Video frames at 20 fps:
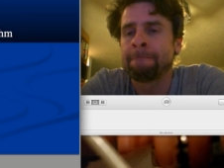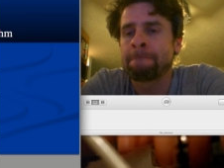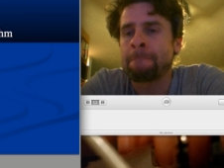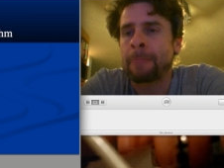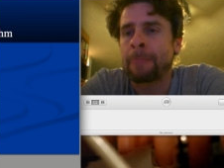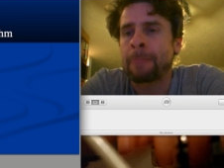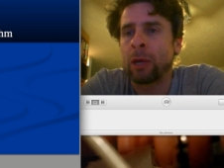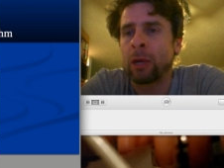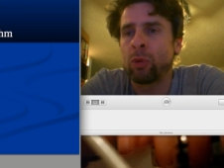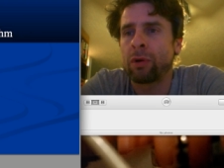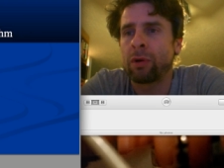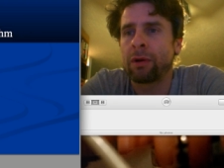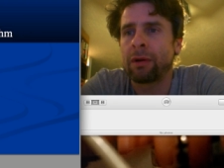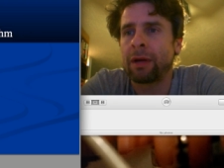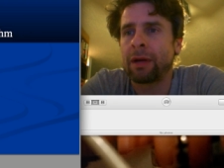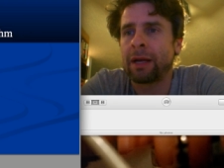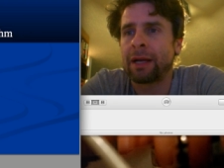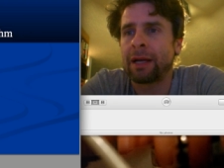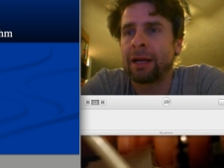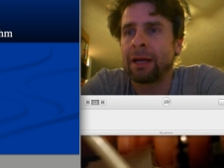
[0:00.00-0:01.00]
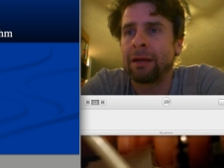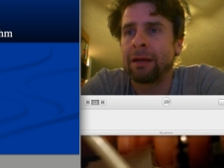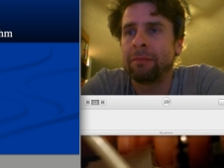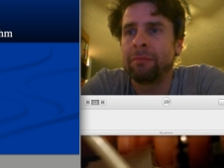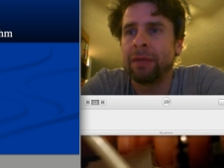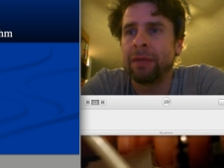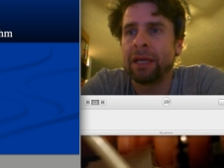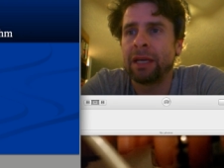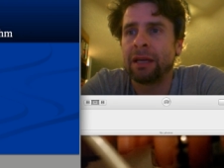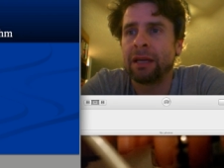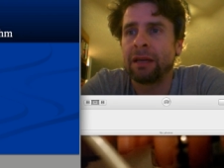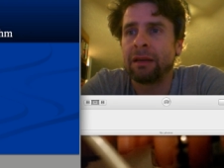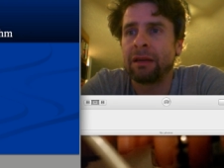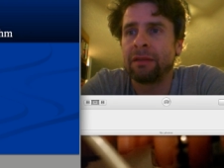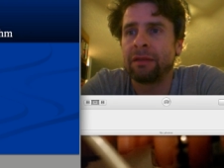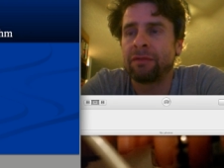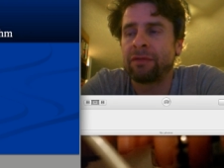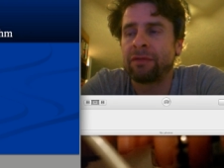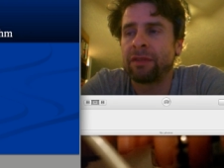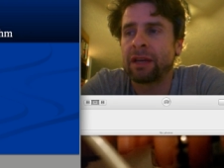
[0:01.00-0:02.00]
Or
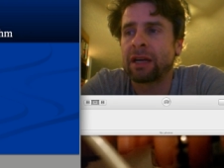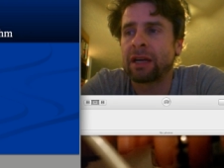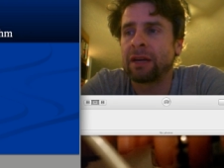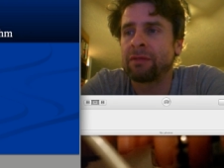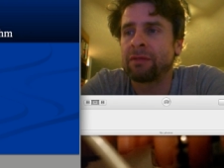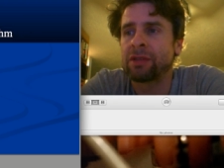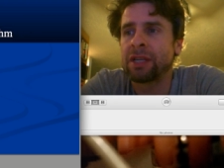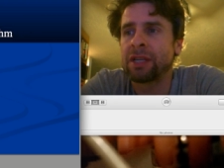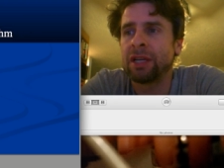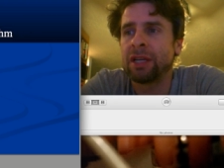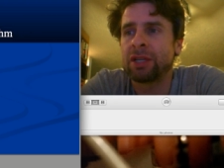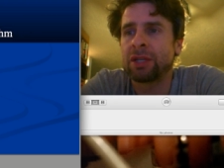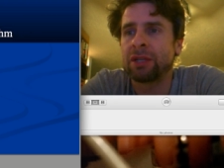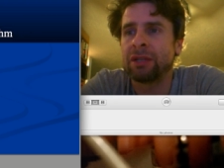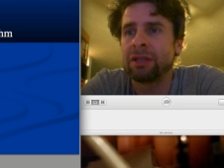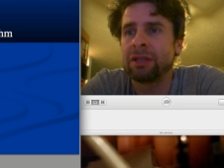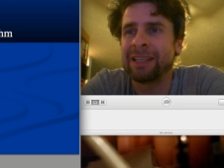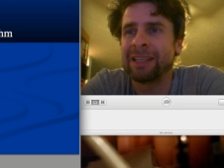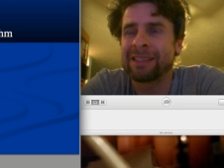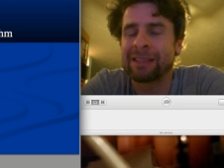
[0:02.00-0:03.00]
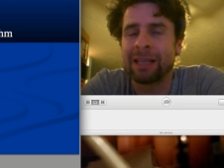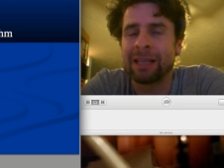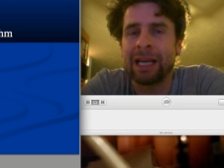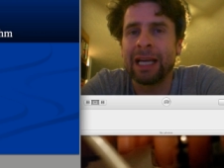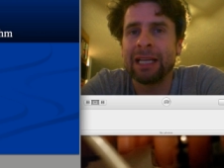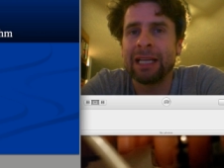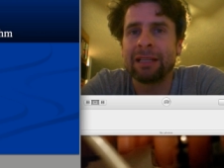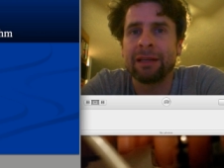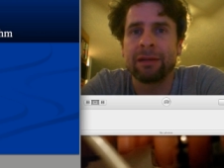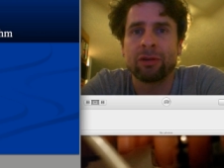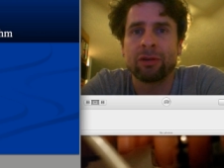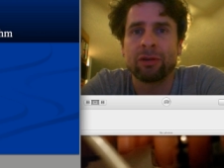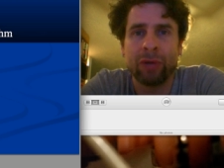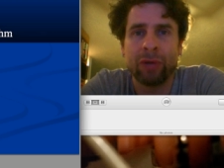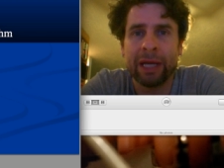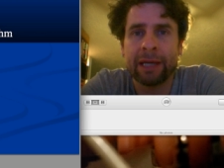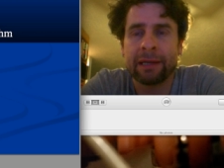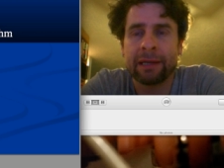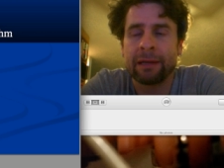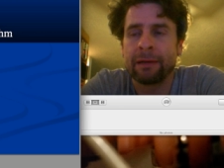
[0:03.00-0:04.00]
if the conversation is light and
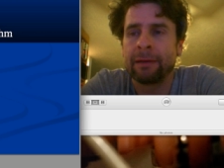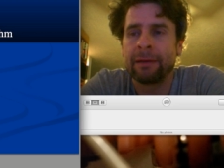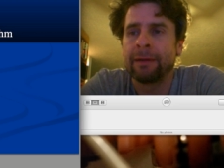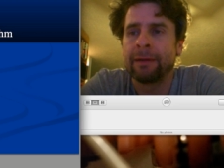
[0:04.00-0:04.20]
quick,